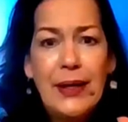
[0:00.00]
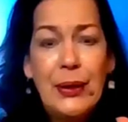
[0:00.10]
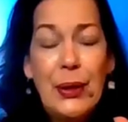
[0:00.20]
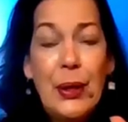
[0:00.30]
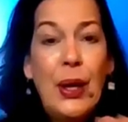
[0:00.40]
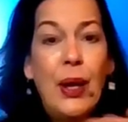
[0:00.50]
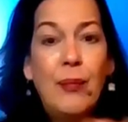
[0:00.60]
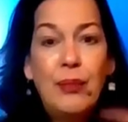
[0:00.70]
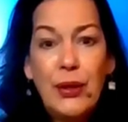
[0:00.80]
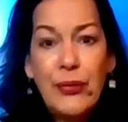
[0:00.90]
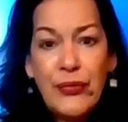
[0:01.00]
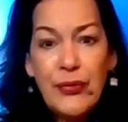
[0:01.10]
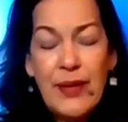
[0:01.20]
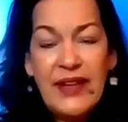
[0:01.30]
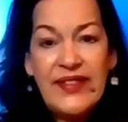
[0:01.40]
of blow
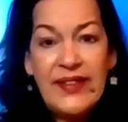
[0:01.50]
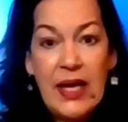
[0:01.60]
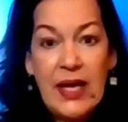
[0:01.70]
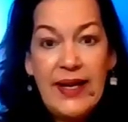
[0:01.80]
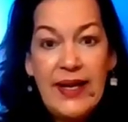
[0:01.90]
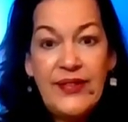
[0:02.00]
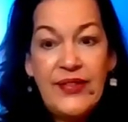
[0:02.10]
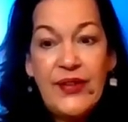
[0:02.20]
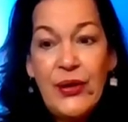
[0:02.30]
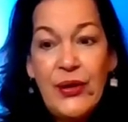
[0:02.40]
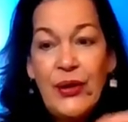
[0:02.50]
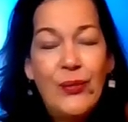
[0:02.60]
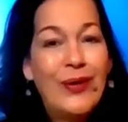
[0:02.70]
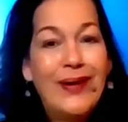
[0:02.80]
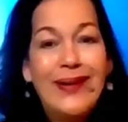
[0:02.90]
through my slides.
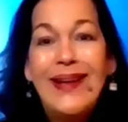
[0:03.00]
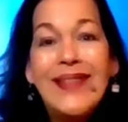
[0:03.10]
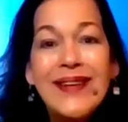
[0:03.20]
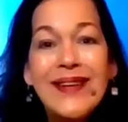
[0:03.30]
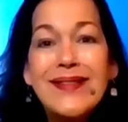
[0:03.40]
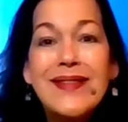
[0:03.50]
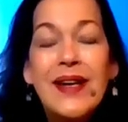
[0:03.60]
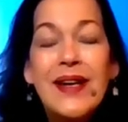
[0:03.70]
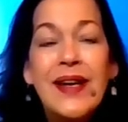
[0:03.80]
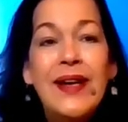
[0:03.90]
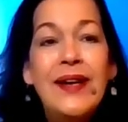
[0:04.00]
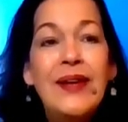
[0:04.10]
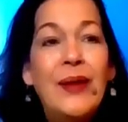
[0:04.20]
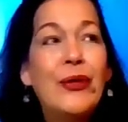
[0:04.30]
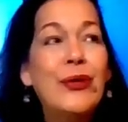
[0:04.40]
We're going to get this
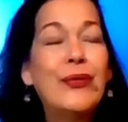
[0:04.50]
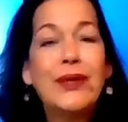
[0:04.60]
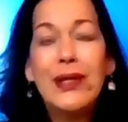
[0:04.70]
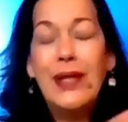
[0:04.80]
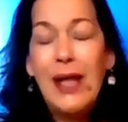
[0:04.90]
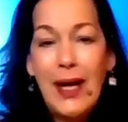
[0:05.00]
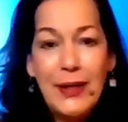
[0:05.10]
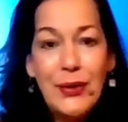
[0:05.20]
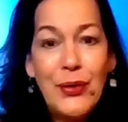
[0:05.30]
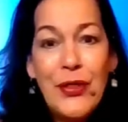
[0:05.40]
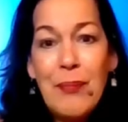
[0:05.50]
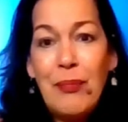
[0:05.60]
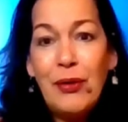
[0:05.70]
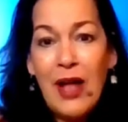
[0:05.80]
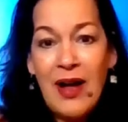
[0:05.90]
done. I'm going to rely on the
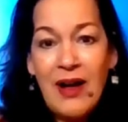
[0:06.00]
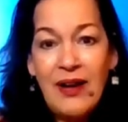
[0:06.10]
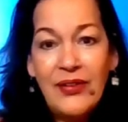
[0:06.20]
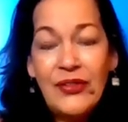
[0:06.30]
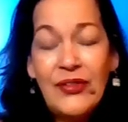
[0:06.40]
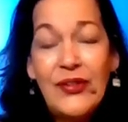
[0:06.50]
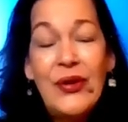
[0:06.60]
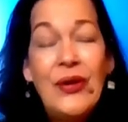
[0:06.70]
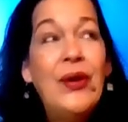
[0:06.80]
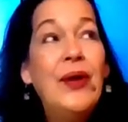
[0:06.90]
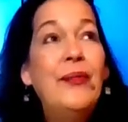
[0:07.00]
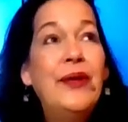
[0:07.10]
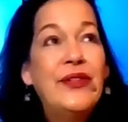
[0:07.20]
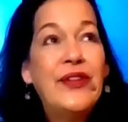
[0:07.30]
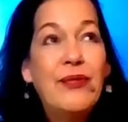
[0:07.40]
blogs
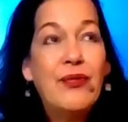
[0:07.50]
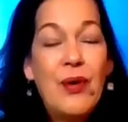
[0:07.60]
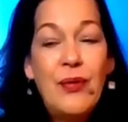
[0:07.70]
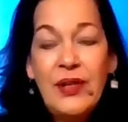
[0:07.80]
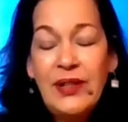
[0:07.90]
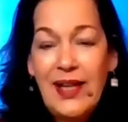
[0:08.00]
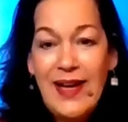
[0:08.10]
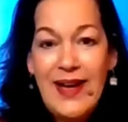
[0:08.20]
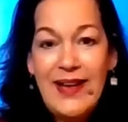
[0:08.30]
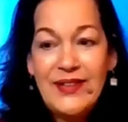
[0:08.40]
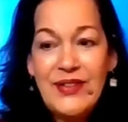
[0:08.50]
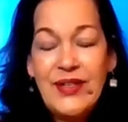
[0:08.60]
because I wrote a lot.